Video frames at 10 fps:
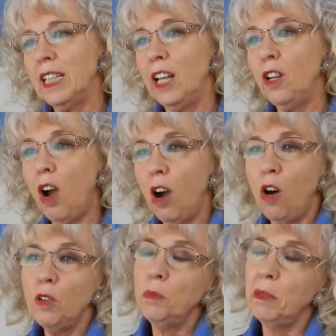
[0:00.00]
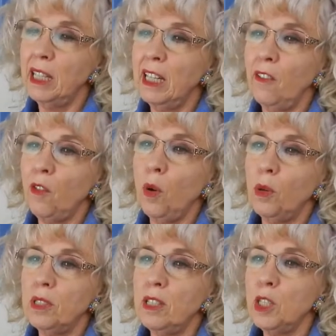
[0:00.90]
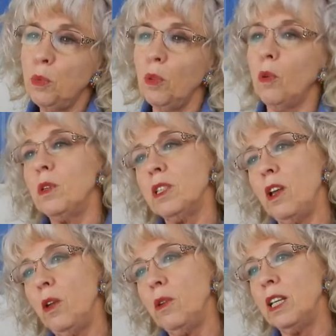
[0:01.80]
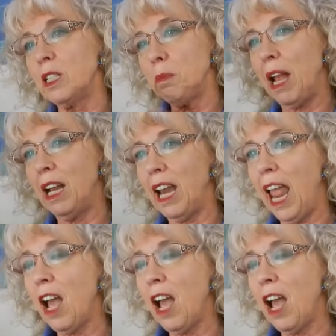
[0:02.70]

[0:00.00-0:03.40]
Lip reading: And ultimately, of course, this will also expand